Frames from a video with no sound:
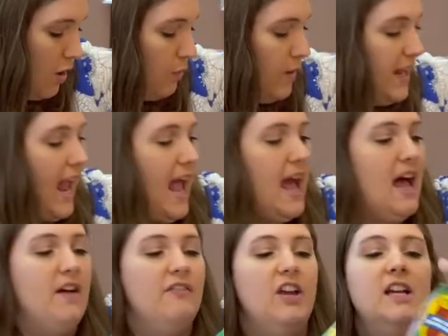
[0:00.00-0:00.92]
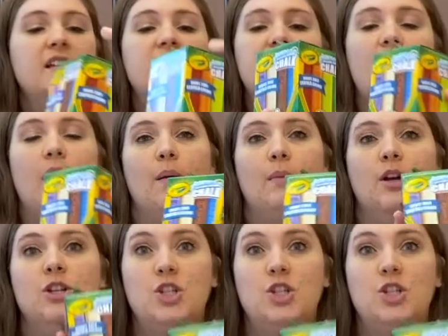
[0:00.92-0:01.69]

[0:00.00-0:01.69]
We have some